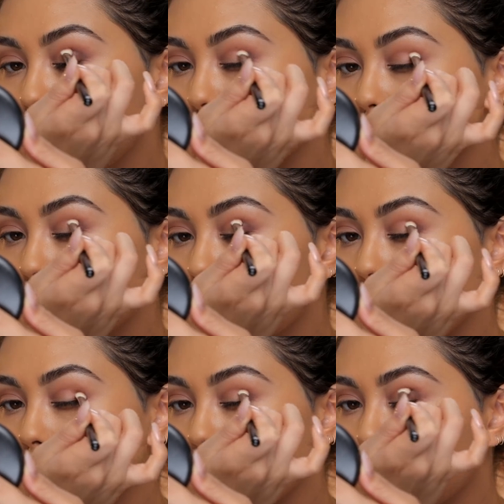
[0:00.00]
almost
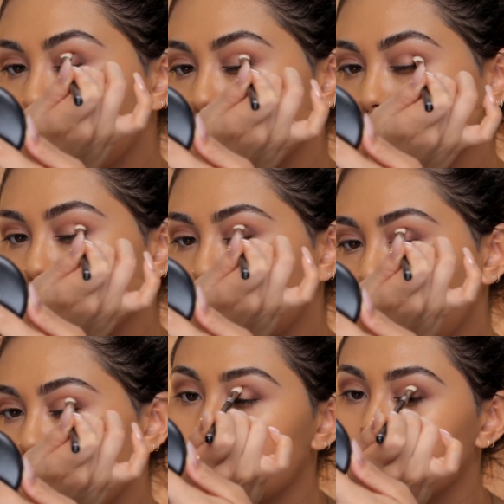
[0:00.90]
cut crease
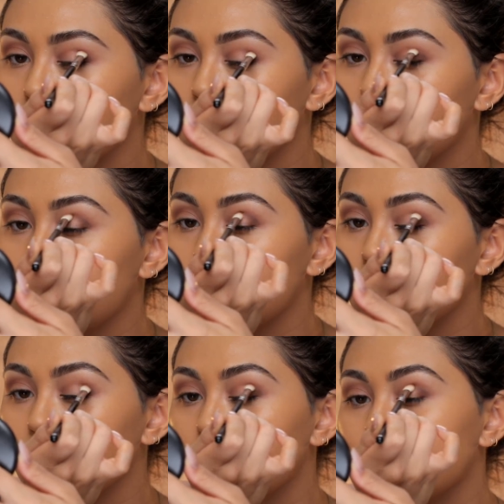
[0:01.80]
shape. I'm telling you,
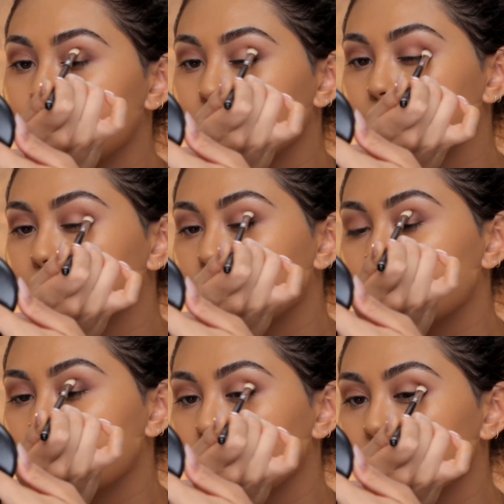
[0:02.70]
this brush is
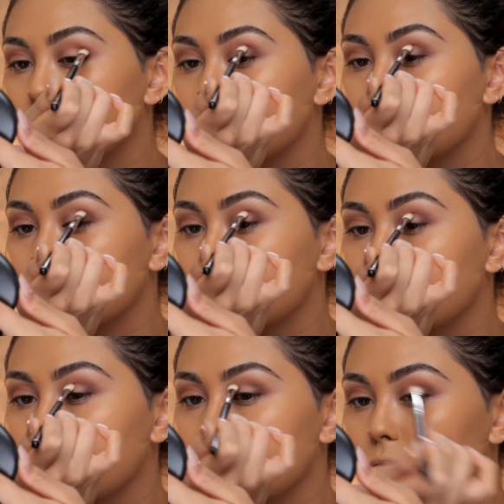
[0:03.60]
bomb. Since we've
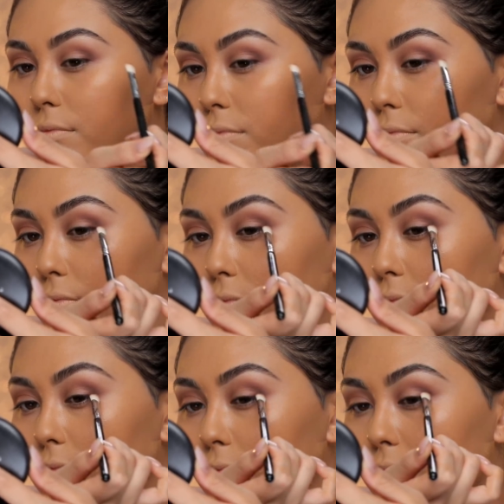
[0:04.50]
already
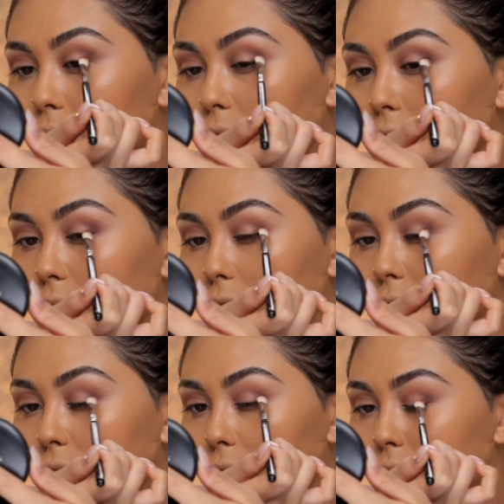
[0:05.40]
kind of diffused
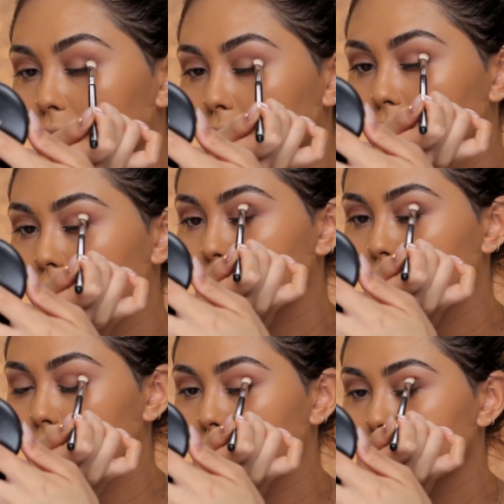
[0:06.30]
the other
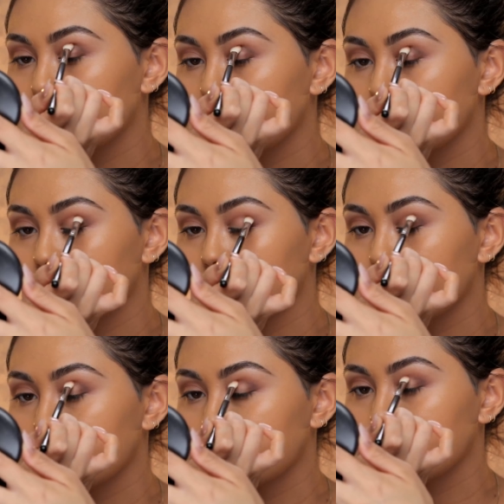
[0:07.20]
color up, it
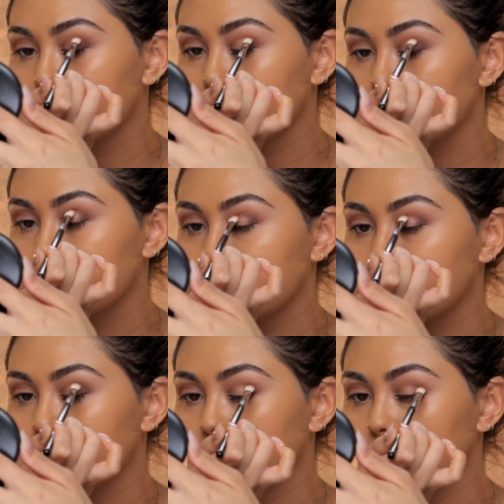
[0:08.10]
starts to create a
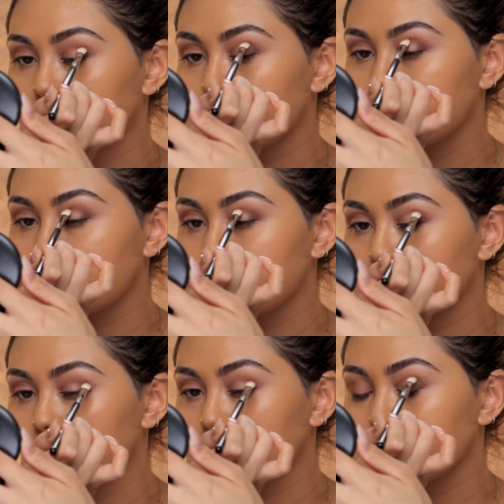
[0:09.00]
beautiful
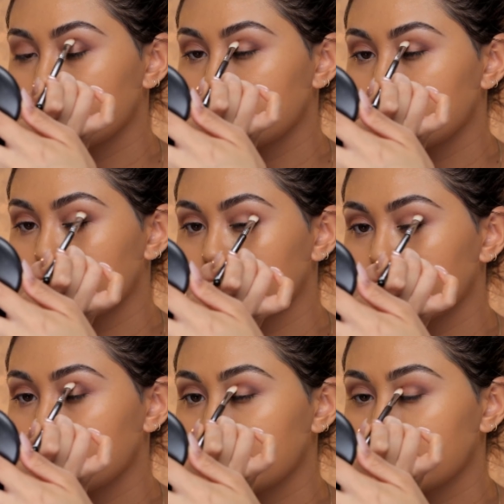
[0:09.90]
gradient and it's
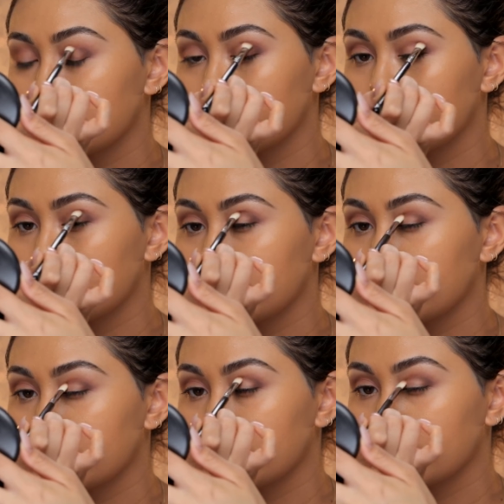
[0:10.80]
super easy to do.